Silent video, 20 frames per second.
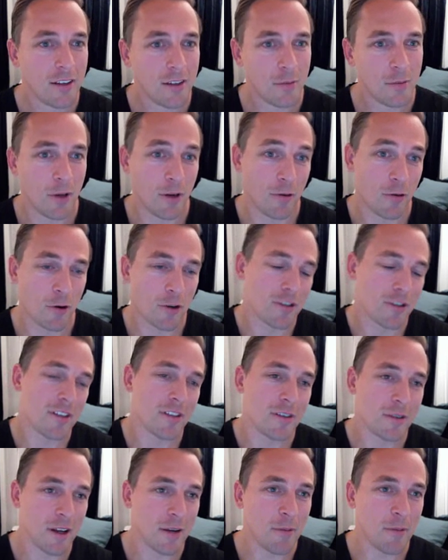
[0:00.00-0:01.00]
But of course,
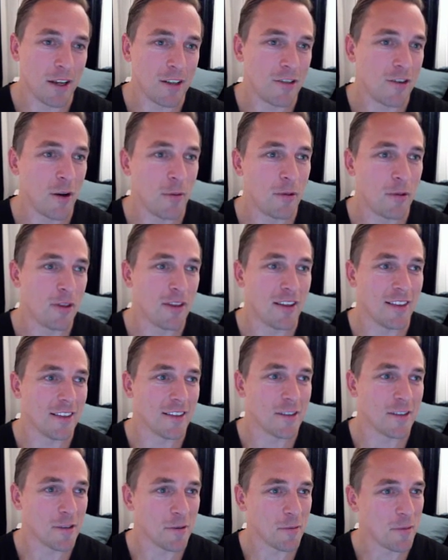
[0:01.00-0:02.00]
it's got my job to think
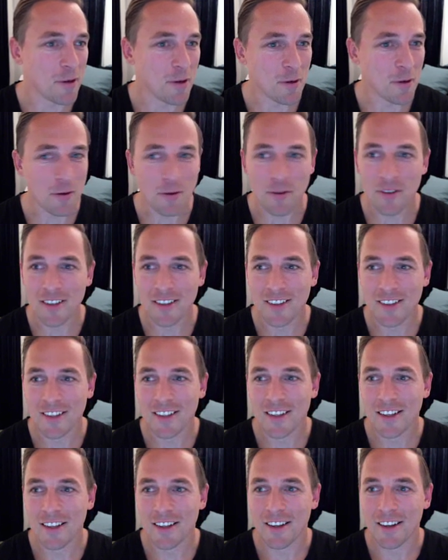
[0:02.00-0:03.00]
this is pretty cool.
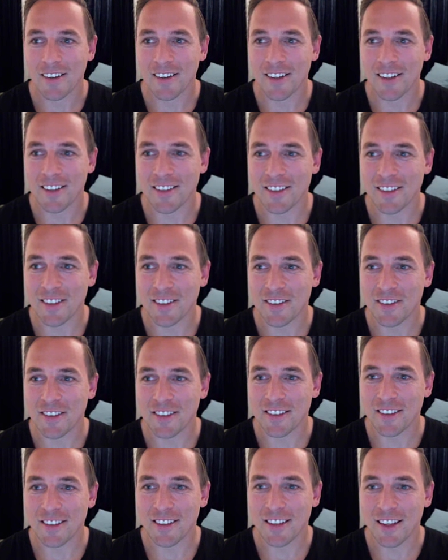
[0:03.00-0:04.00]
All right, so
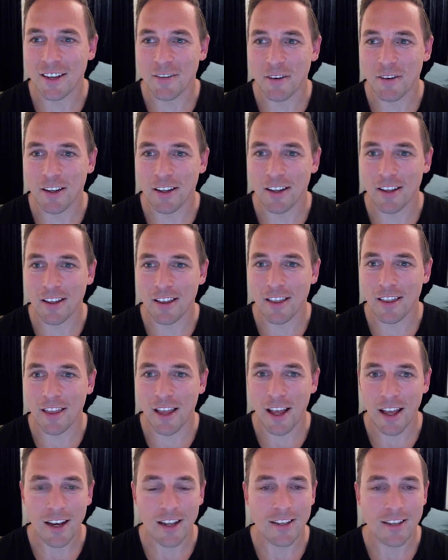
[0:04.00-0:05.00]
anyway,
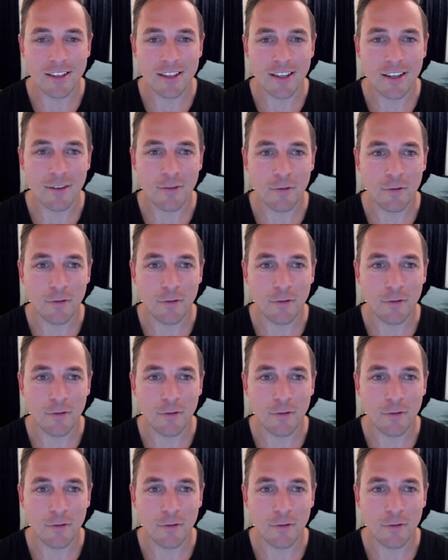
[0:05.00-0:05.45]
that is it